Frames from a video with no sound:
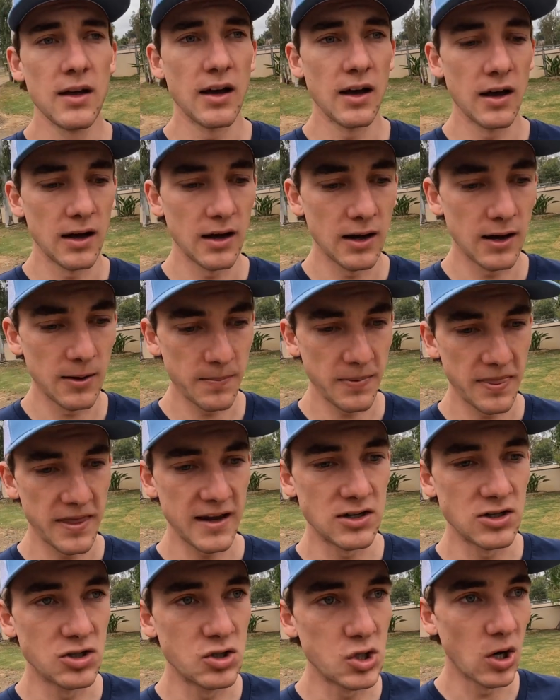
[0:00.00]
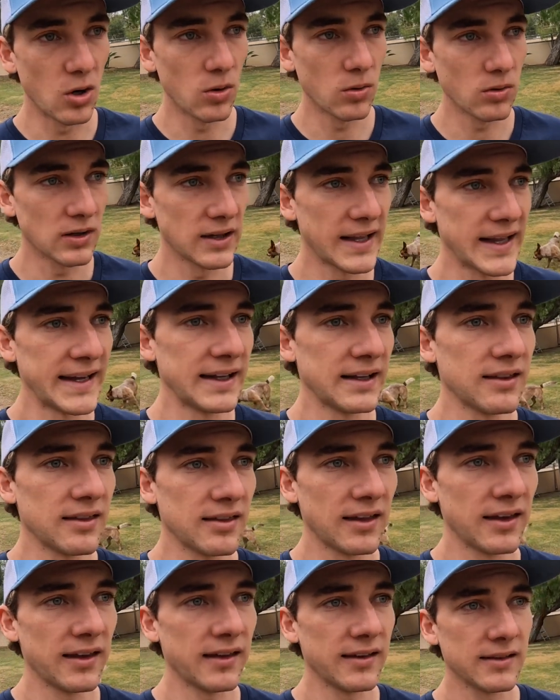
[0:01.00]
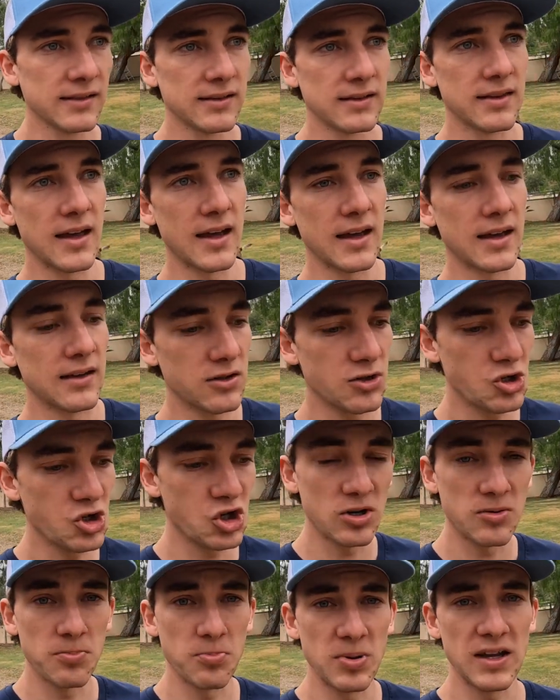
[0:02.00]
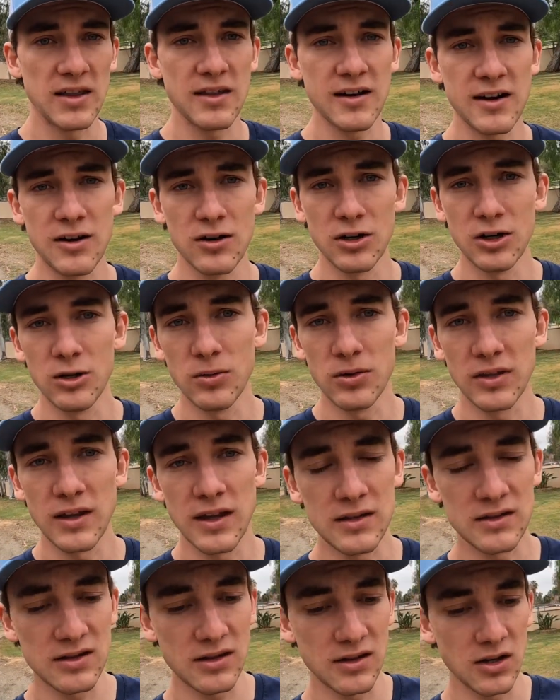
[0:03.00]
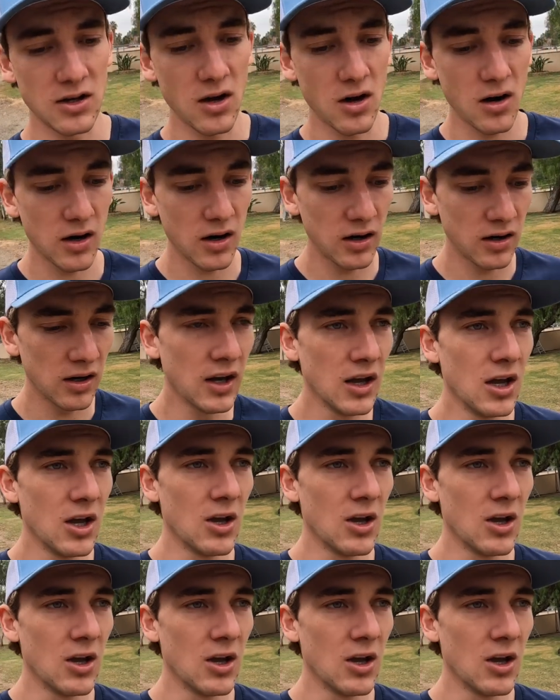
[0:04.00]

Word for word: um, they don't like things that shouldn't be there, new things in the yard.